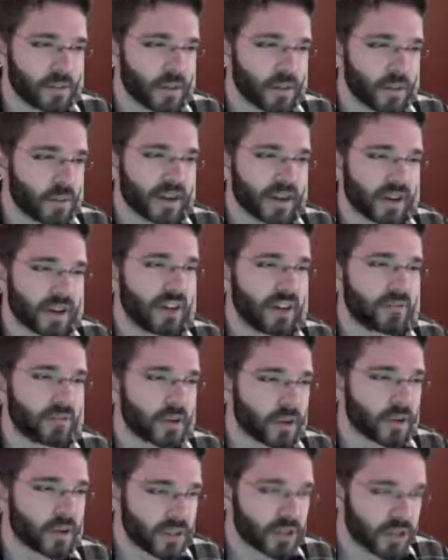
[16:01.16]
wouldn't have
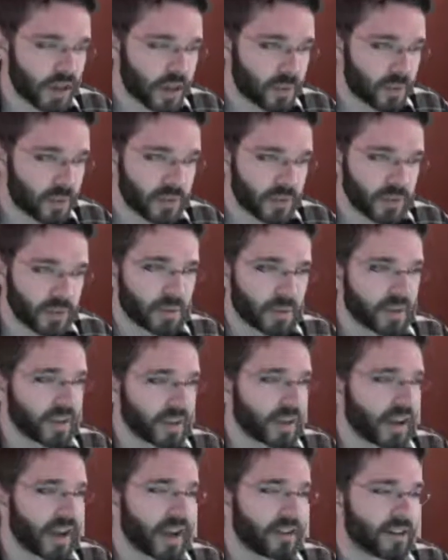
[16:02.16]
Photoshop, and we
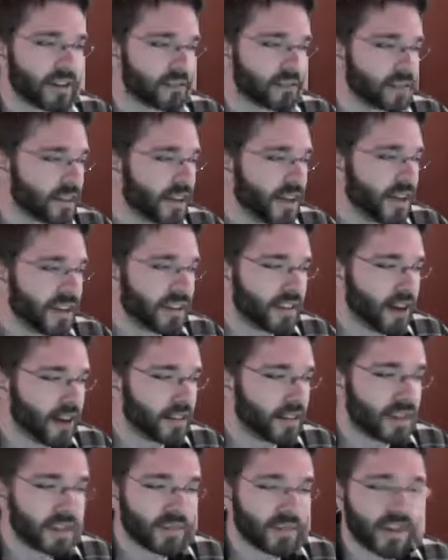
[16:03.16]
wouldn't have
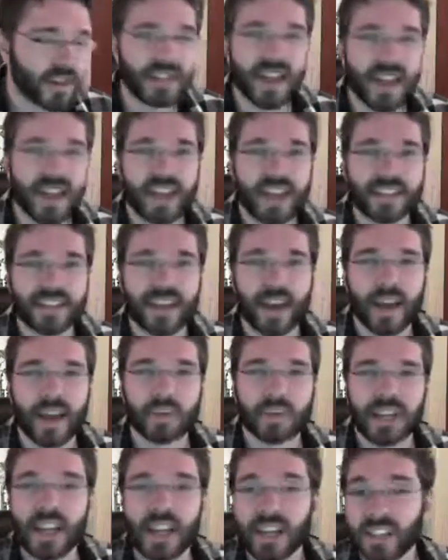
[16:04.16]
all these fantastic
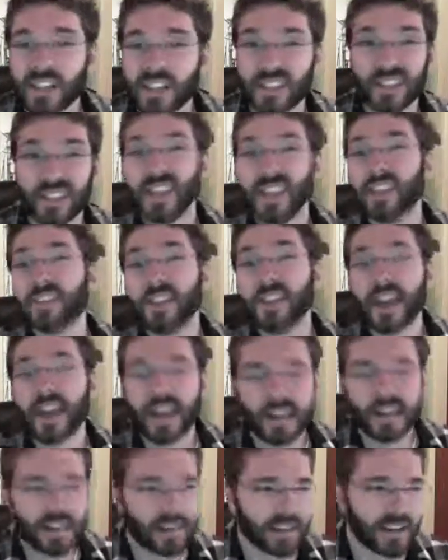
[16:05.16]
applications in the
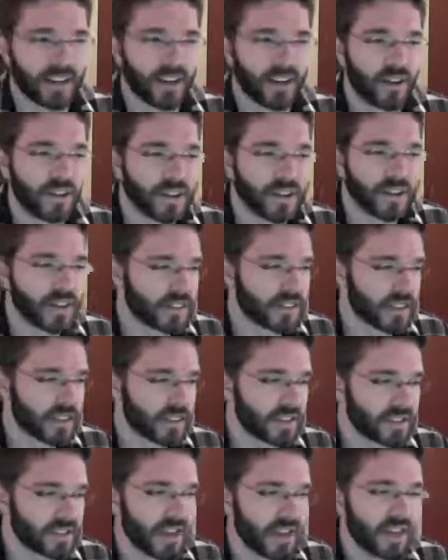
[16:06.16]
internet, and, and all these
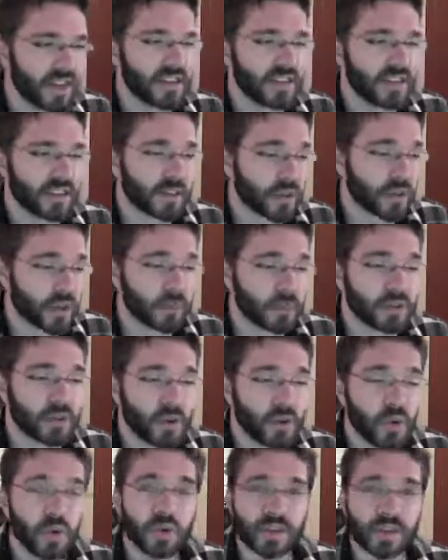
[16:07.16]
things, these incredible
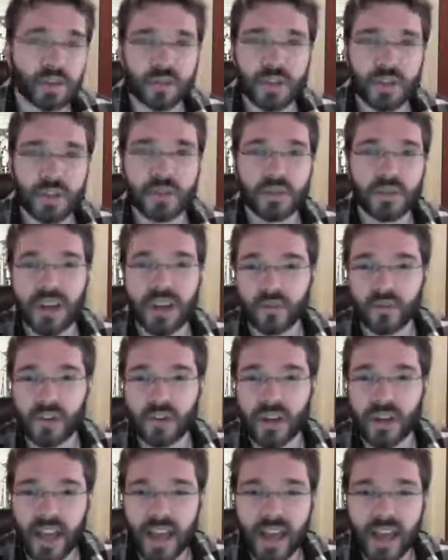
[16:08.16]
tools that we use
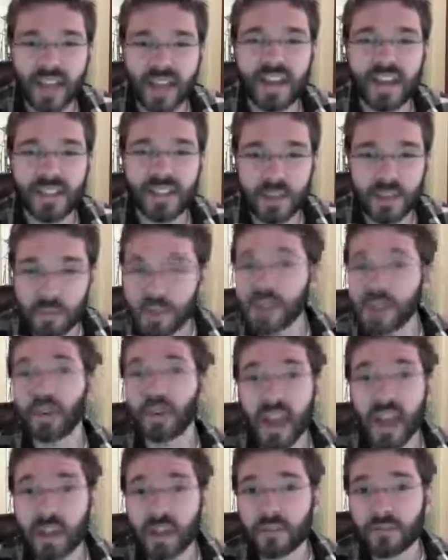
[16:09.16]
every day to be
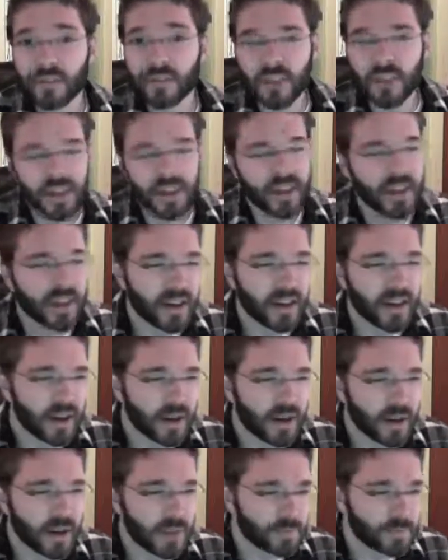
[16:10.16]
creative.
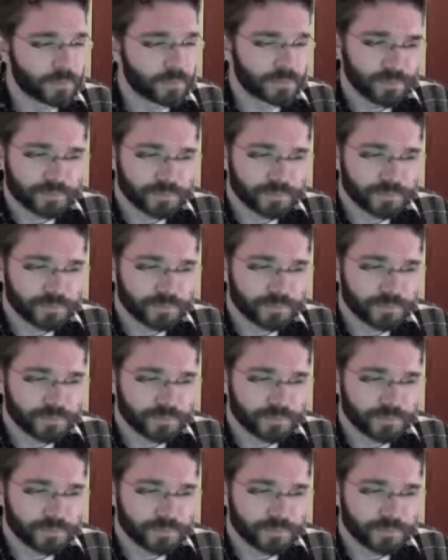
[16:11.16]
Um,